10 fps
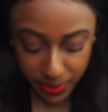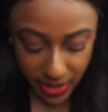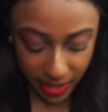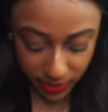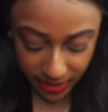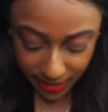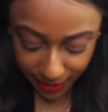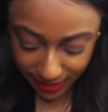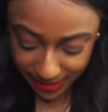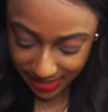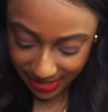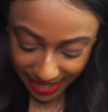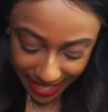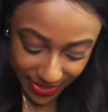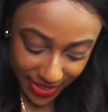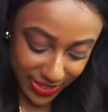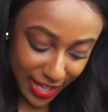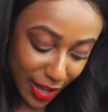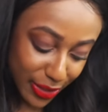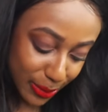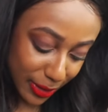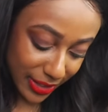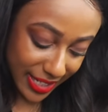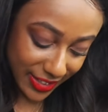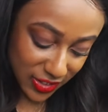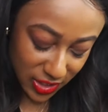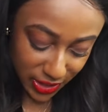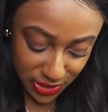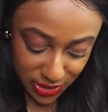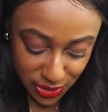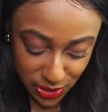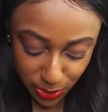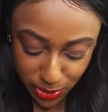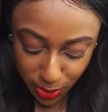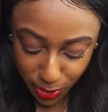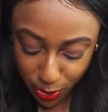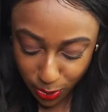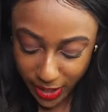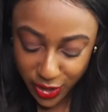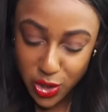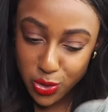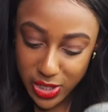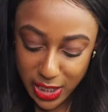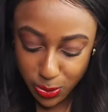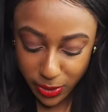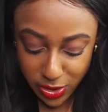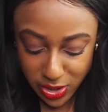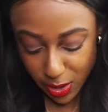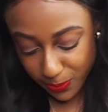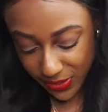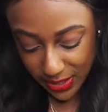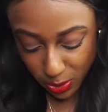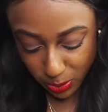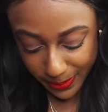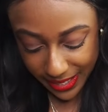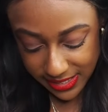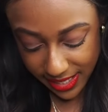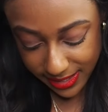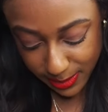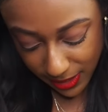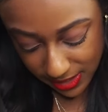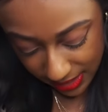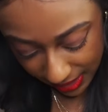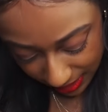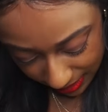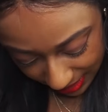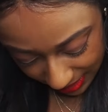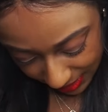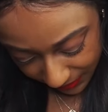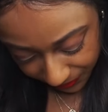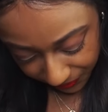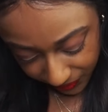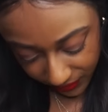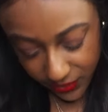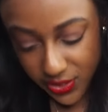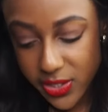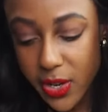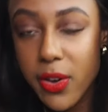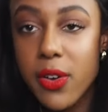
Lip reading: But they're really nice. And then the other one is just so, so cool. And I showed you this one, so this one makes sense, basically. So